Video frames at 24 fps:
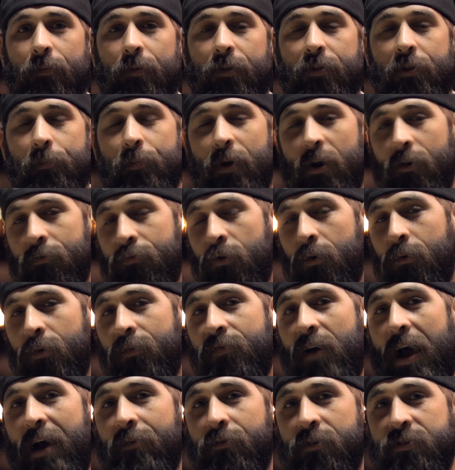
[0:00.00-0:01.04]
The Barefoot
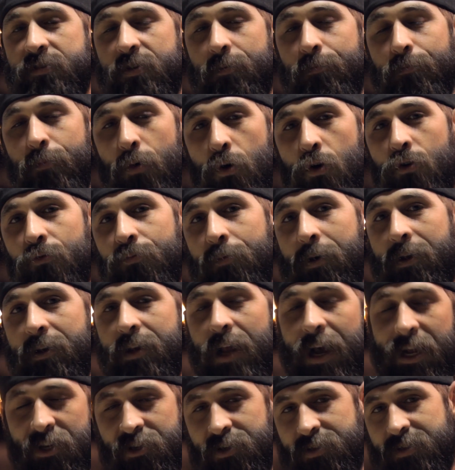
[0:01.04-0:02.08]
Revival is a movement,
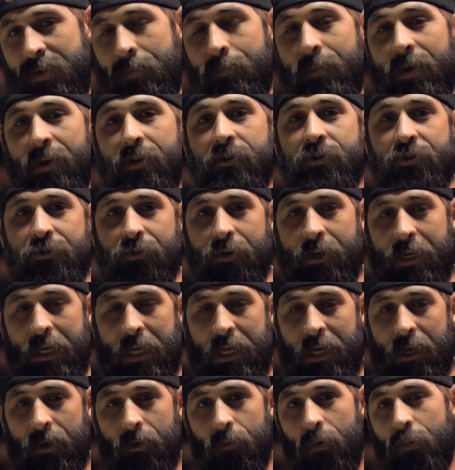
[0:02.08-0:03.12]
not just a ministry.
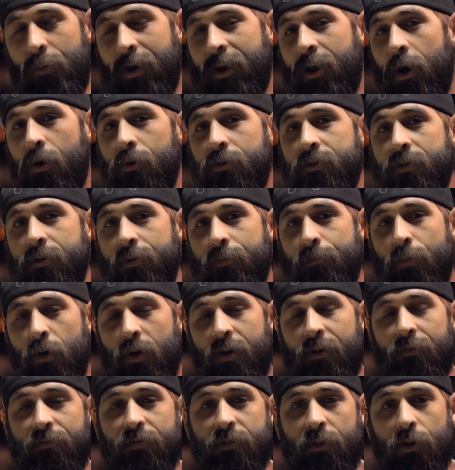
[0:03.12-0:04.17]
When we go to the
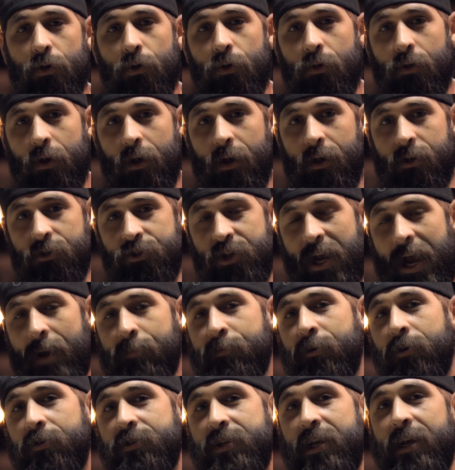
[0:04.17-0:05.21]
book of Luke,
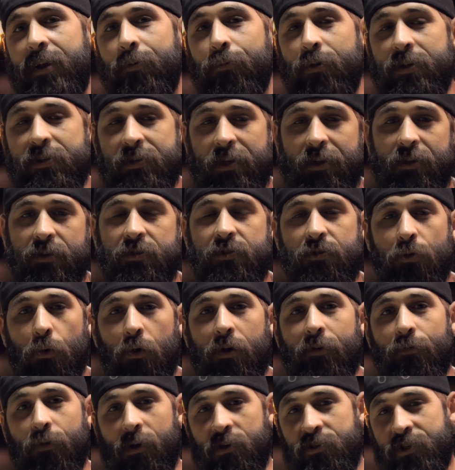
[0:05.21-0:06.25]
chapter 10, we see the
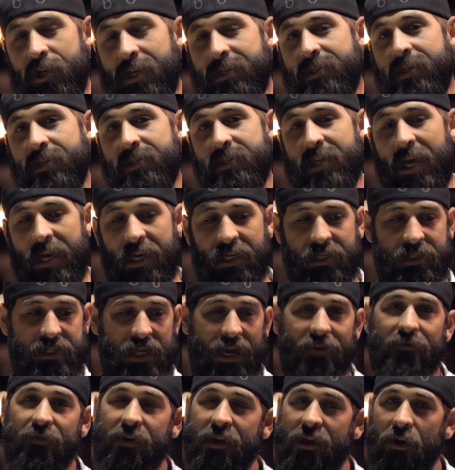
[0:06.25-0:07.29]
story where Jesus takes
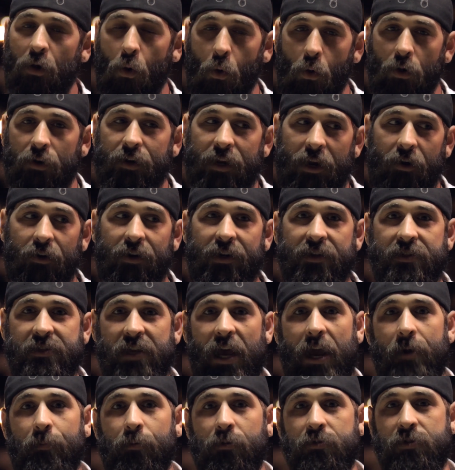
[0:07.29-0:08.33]
70 ordinary
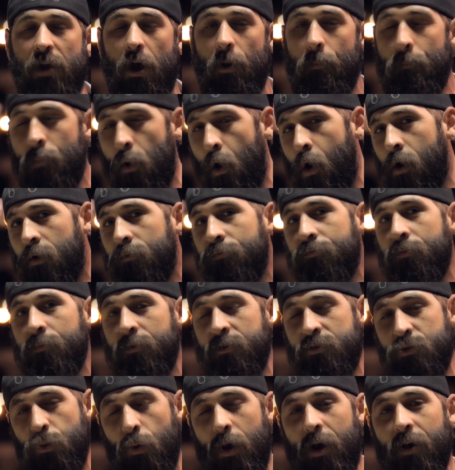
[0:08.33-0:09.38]
disciples apart from
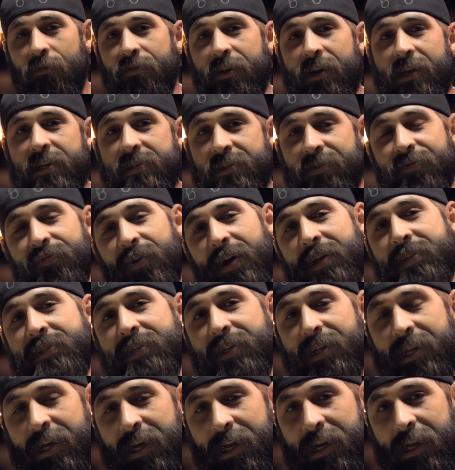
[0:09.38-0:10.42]
the 12 that he's
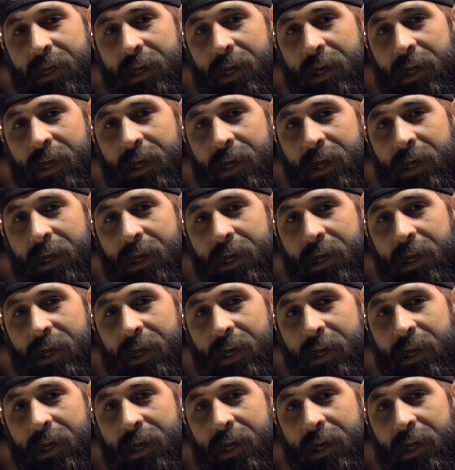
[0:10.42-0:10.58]
invested in.